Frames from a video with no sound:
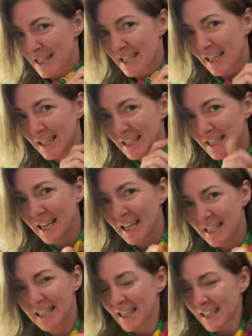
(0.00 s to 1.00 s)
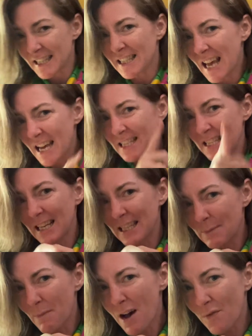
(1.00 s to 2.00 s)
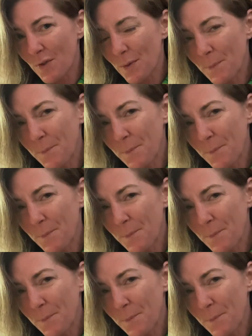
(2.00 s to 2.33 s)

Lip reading: 6-6, 6 days, 6 months.